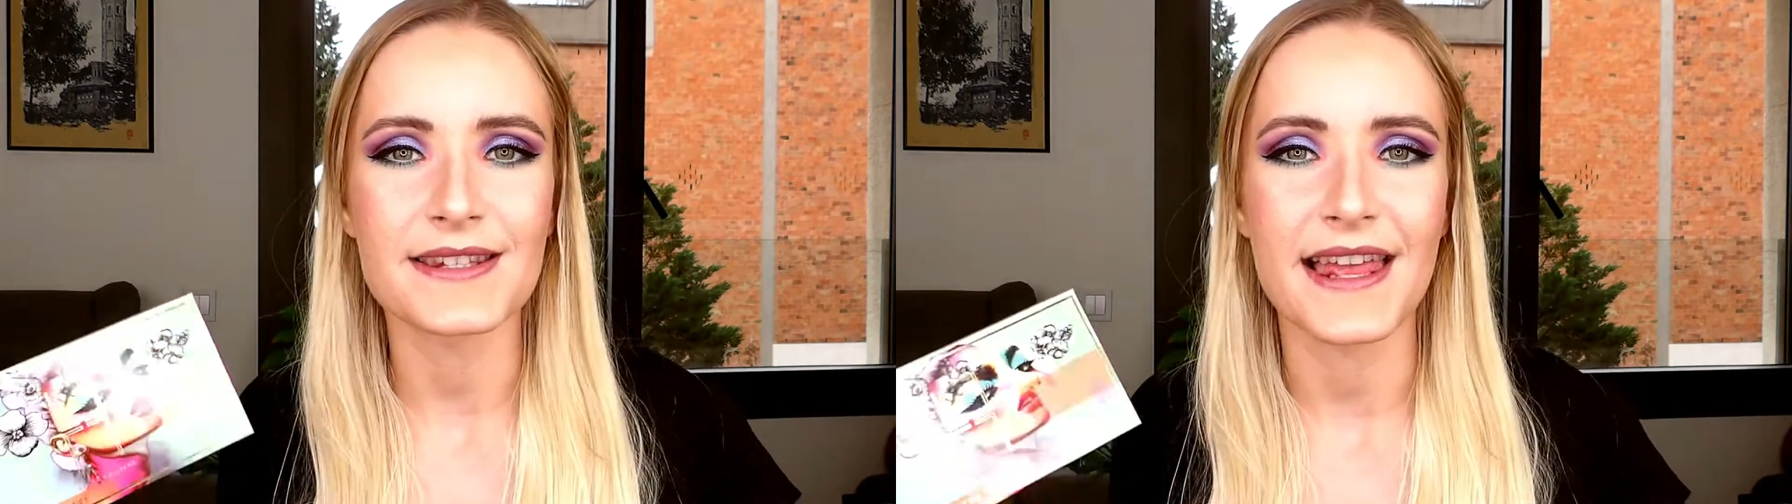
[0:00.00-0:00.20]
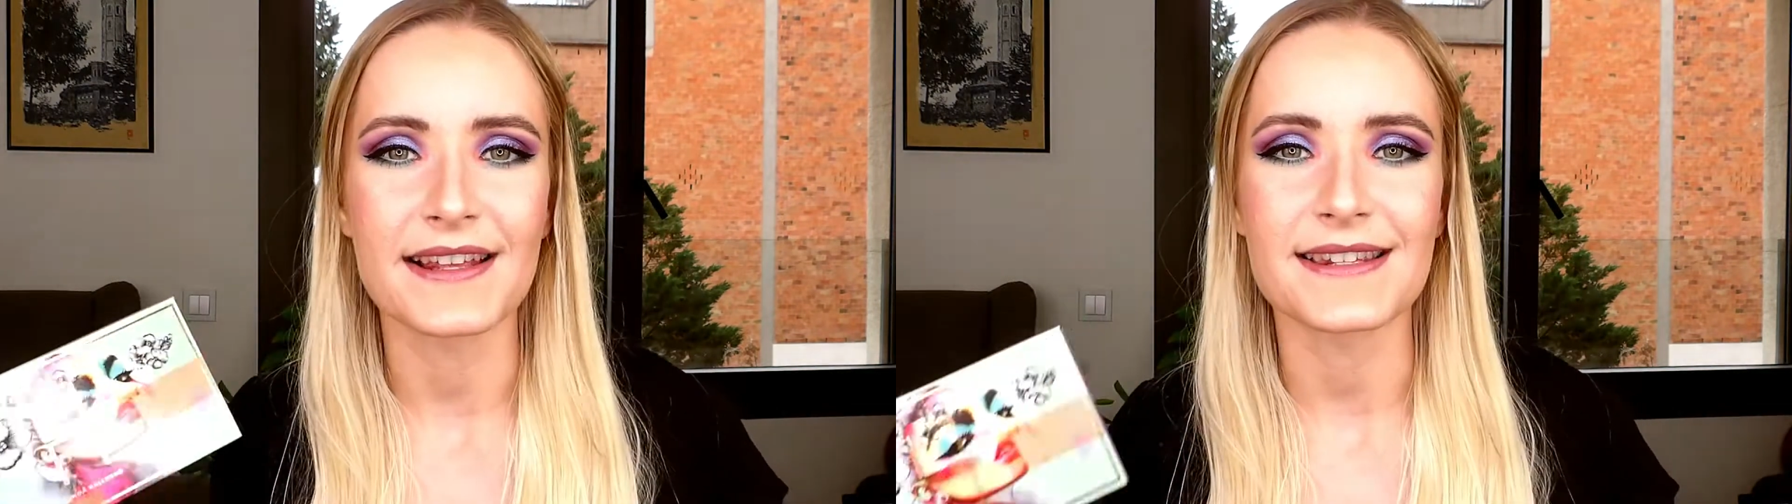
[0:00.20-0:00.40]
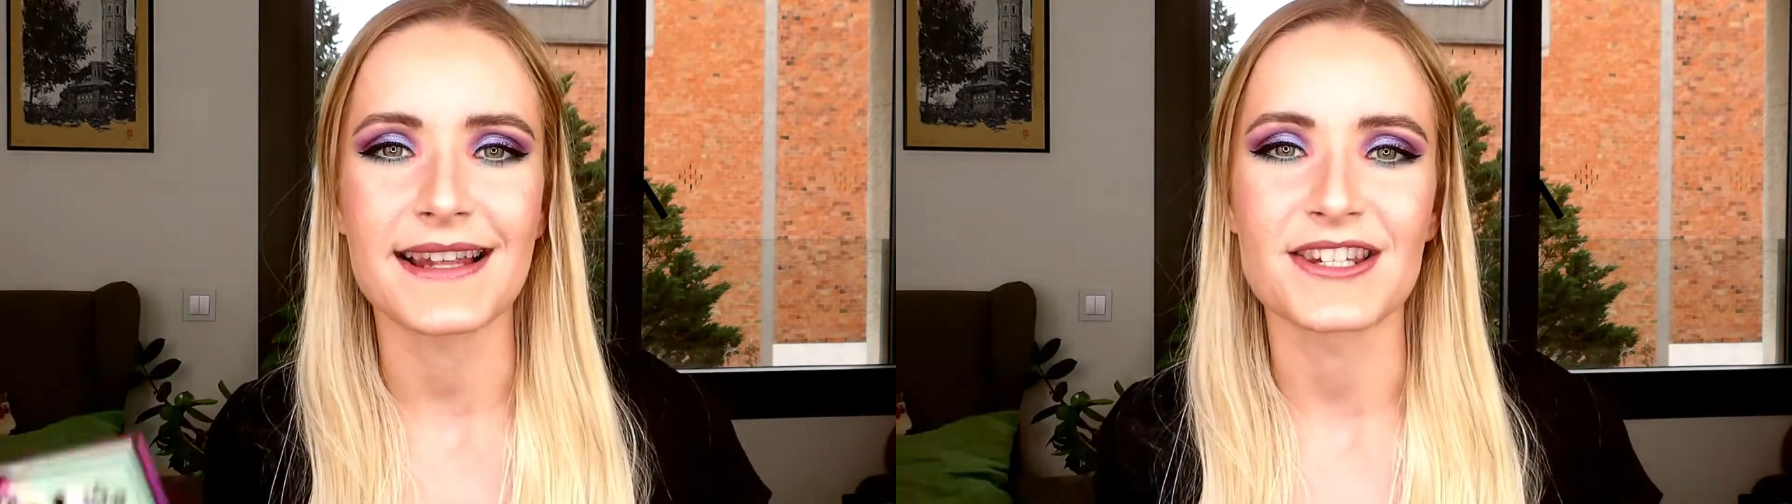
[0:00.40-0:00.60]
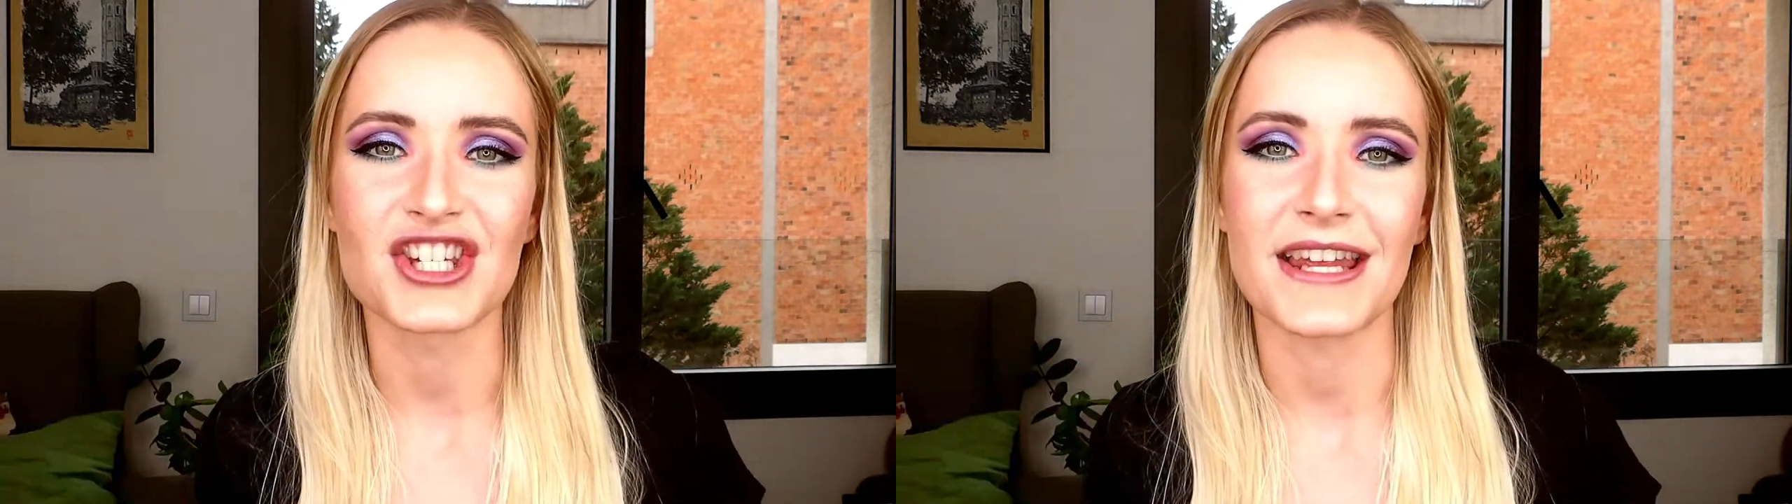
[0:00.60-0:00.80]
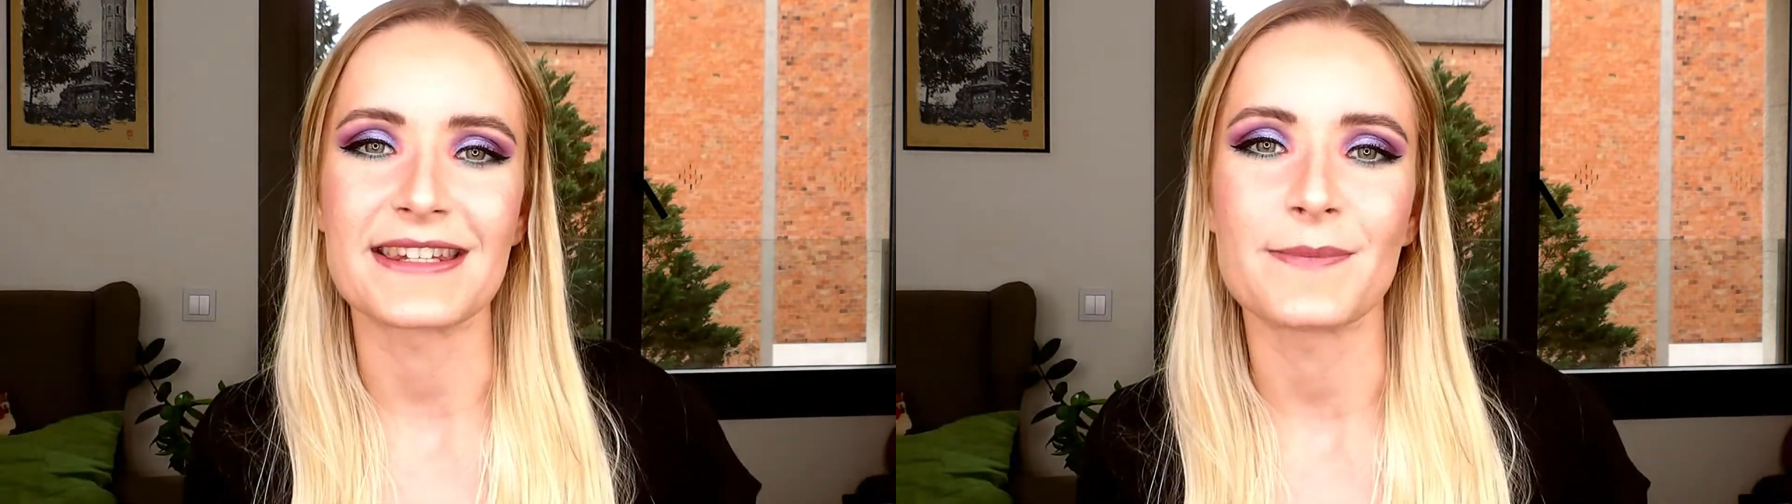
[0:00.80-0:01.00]
things, let's
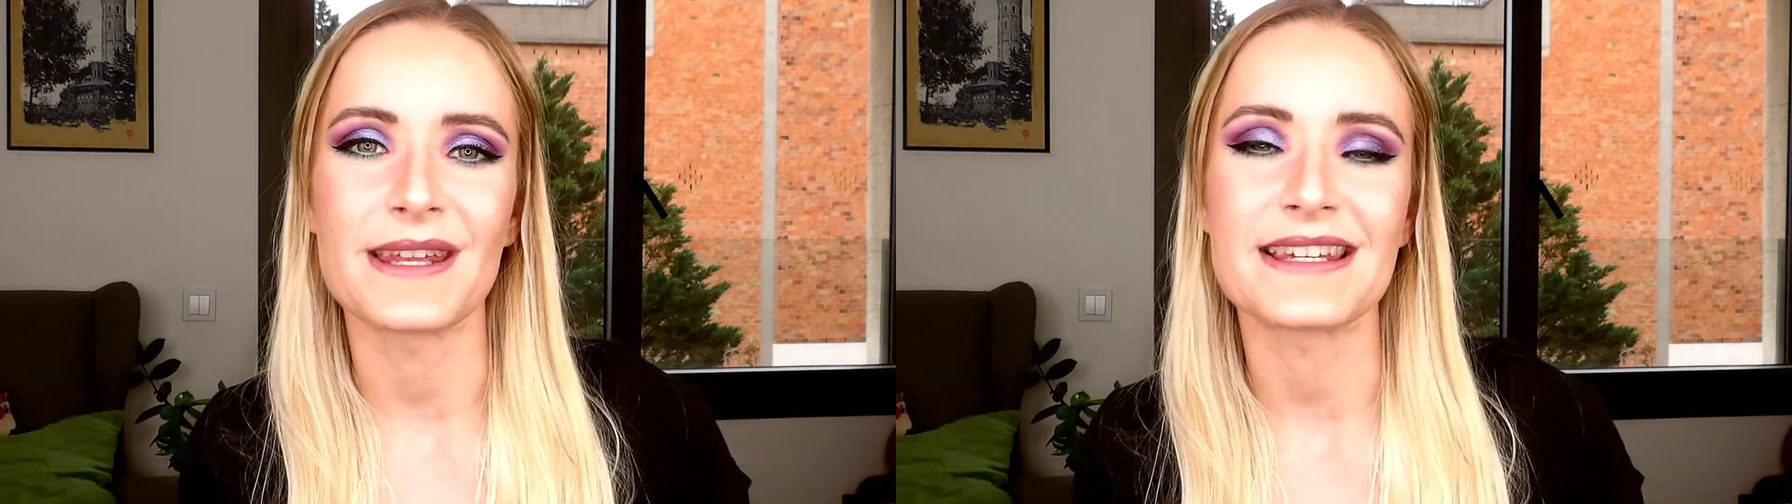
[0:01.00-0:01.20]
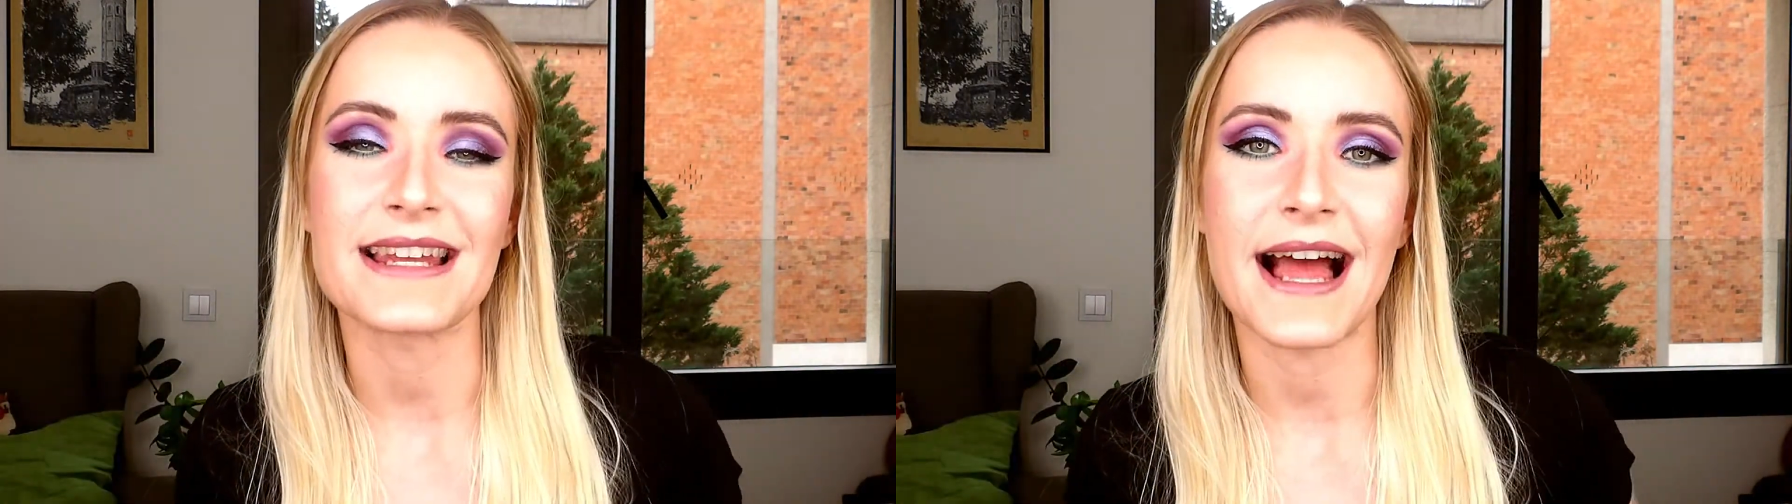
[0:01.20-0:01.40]
chat a bit,